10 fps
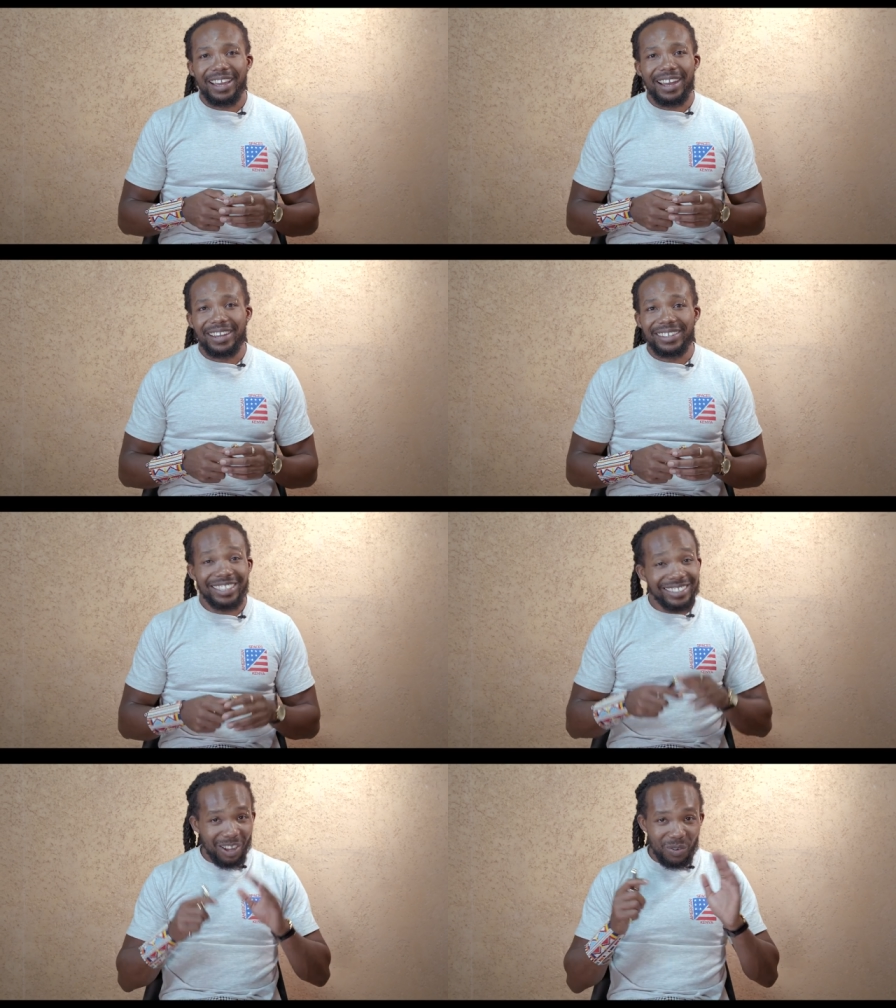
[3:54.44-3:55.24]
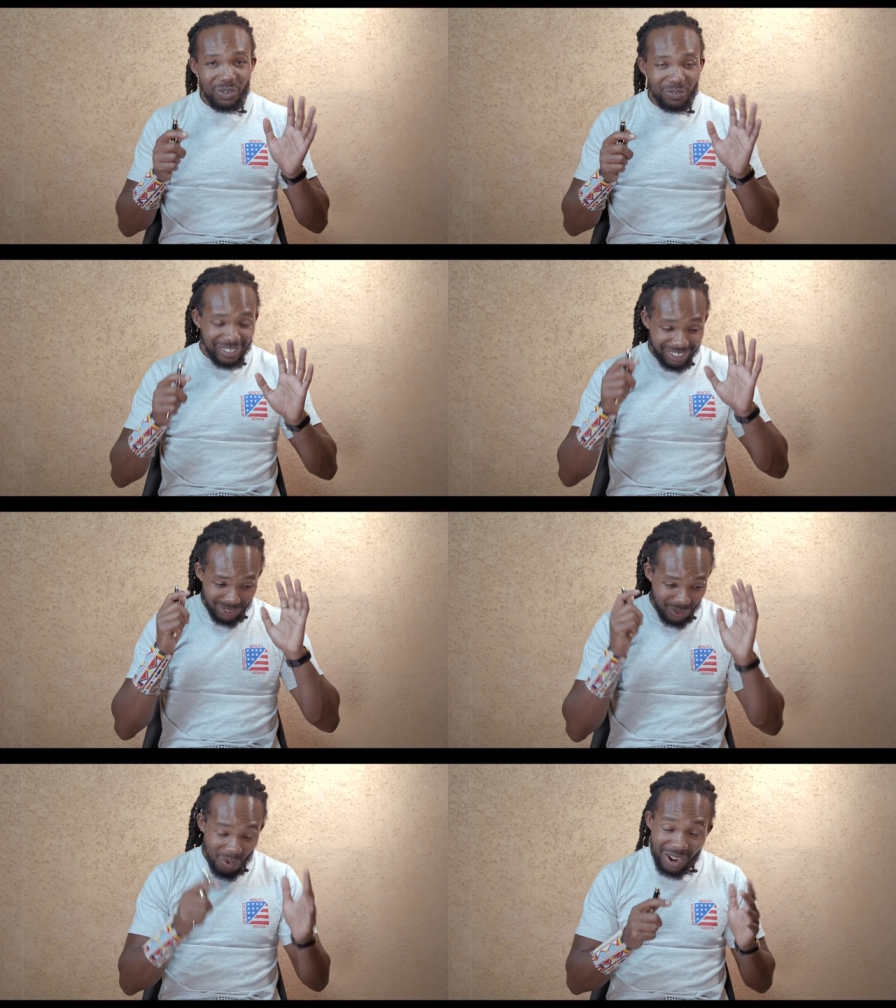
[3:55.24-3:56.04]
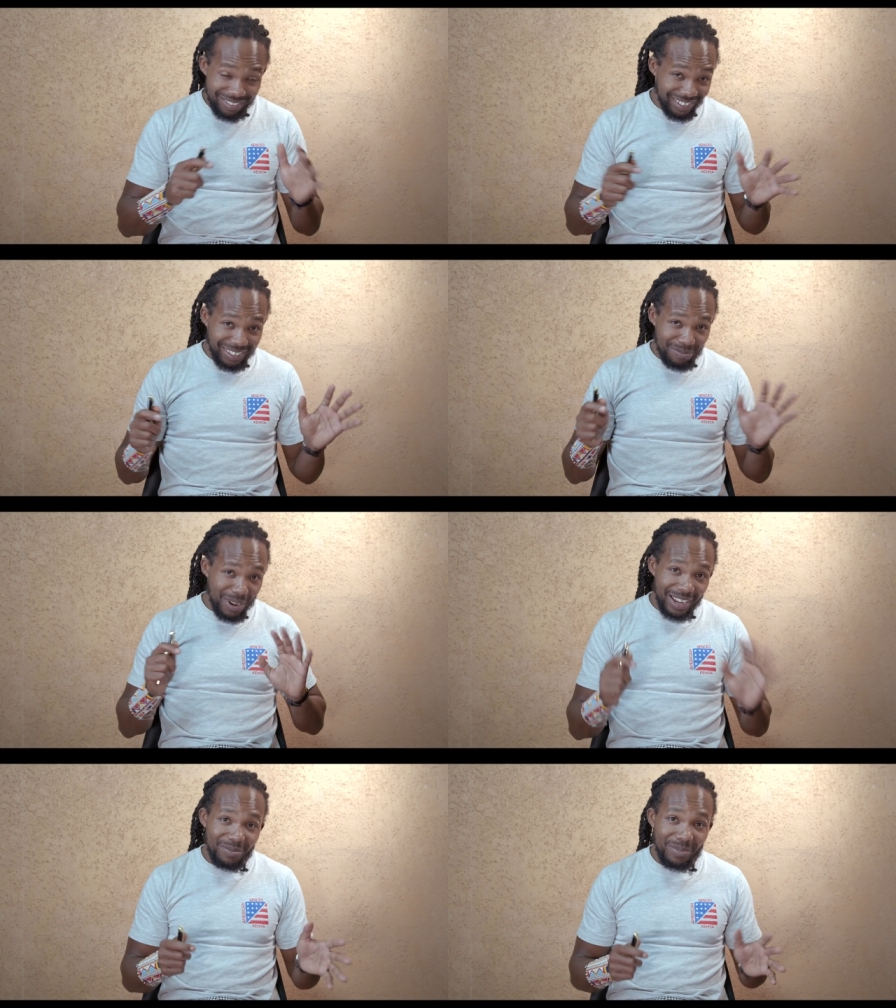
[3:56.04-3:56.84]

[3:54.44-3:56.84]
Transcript: uh, just out of just you having a bad